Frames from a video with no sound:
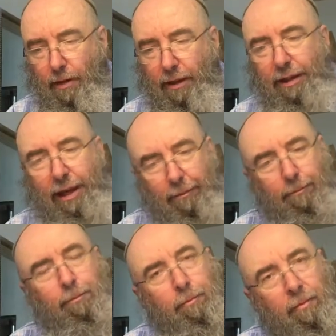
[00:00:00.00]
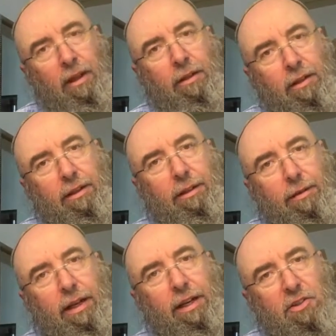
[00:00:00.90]
Yeah,
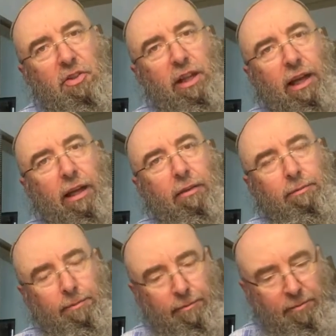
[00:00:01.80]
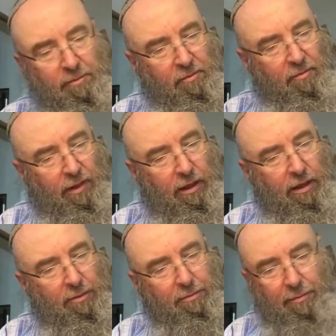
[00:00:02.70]
it is there.
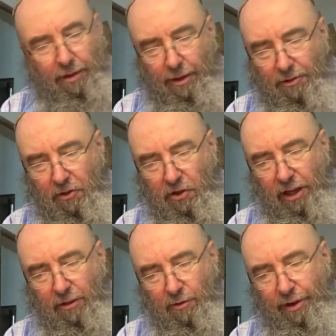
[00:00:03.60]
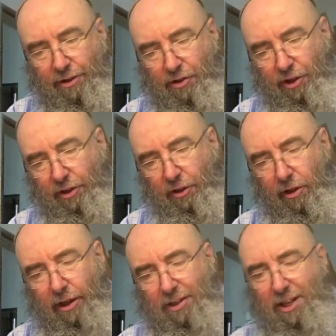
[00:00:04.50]
As I say, it's very
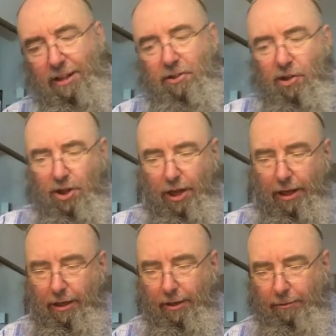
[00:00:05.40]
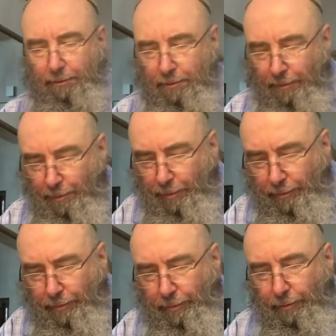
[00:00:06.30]
subtle. I tend to think
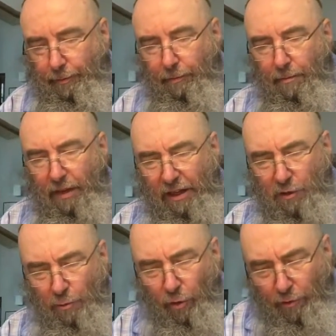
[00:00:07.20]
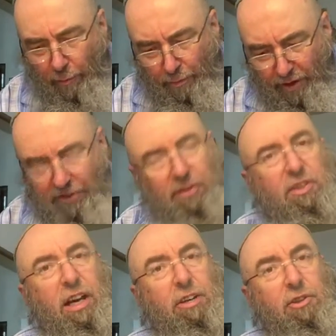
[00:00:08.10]
it's more of a
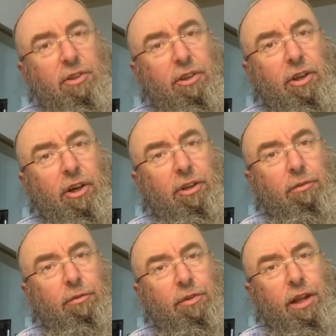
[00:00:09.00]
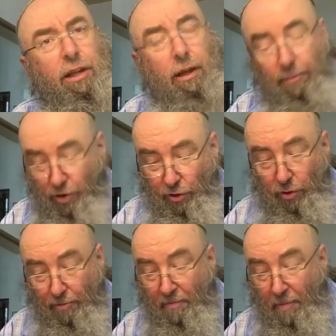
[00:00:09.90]
presentation kind of thing. I'm
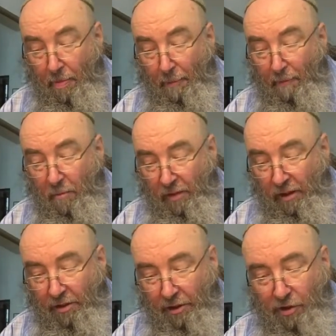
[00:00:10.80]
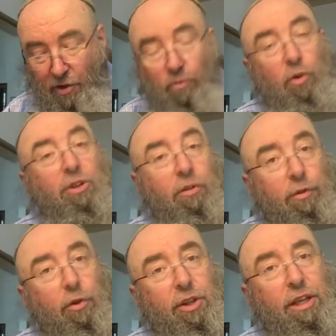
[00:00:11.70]
sure there are some
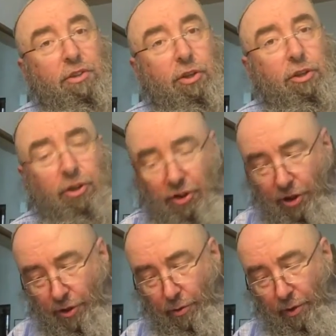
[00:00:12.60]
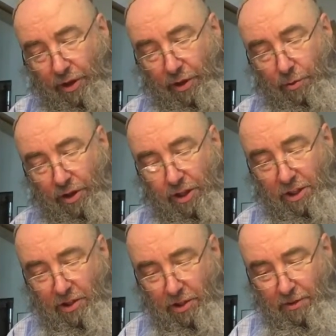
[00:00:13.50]
wonderful things you could do with
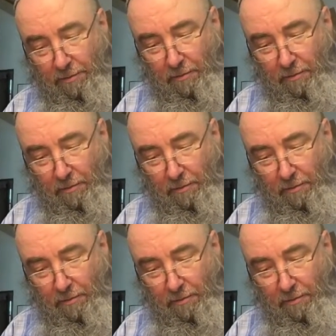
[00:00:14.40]
this